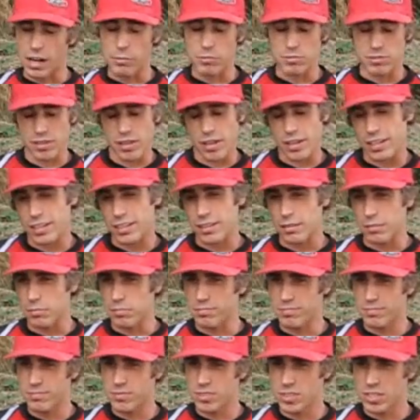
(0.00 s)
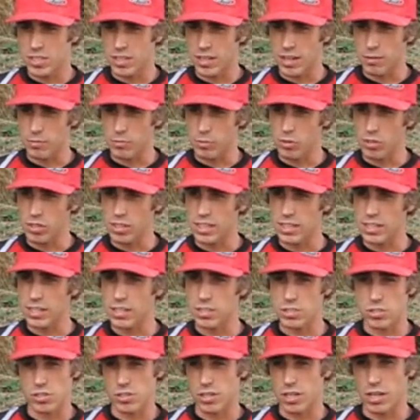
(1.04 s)
I was lucky to not really get
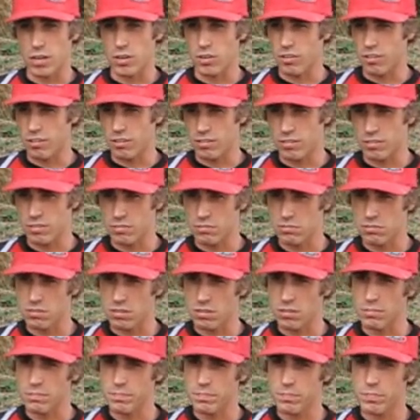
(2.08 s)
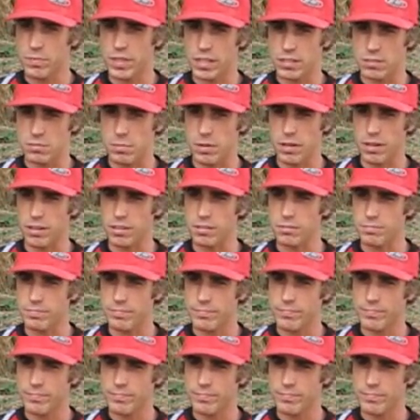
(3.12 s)
injured at all. So that's about it.